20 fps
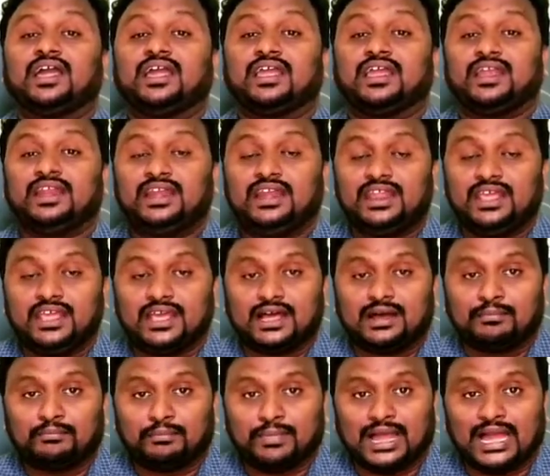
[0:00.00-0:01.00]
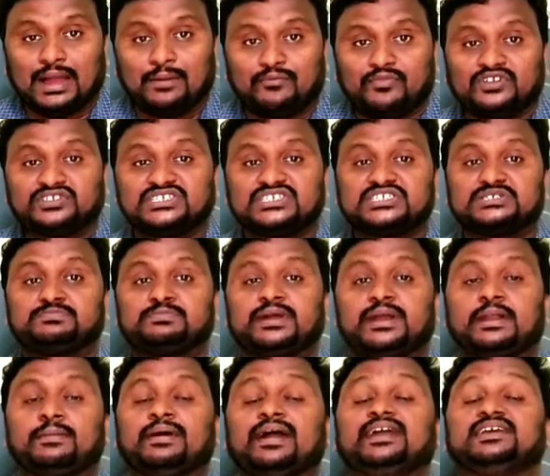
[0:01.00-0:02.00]
India map which is
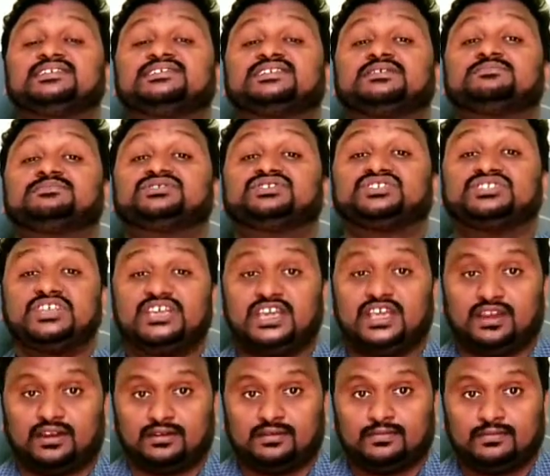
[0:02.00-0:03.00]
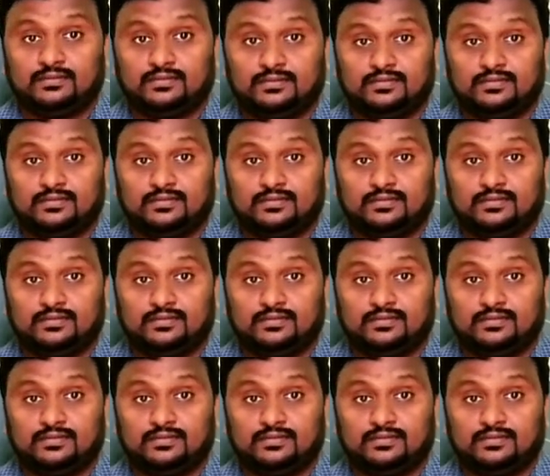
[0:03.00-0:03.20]
made by some steel